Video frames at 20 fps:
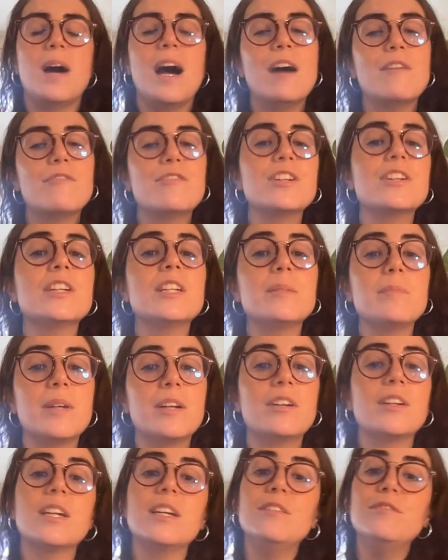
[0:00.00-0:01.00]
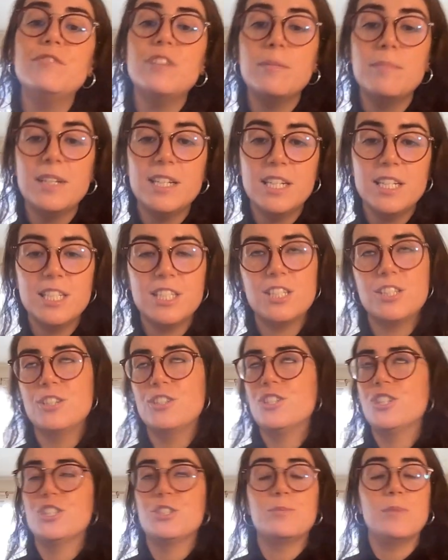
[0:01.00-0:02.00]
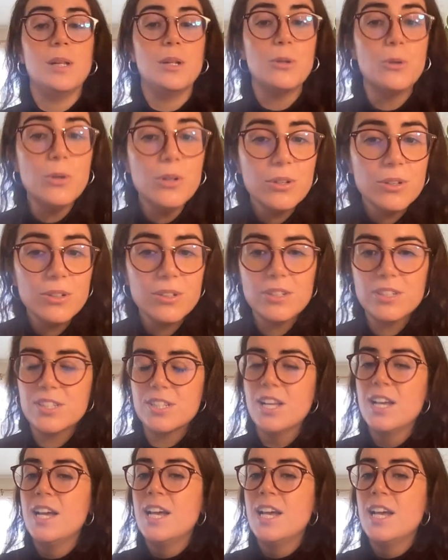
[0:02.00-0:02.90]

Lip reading: African-American feminists such as Bell Hooks,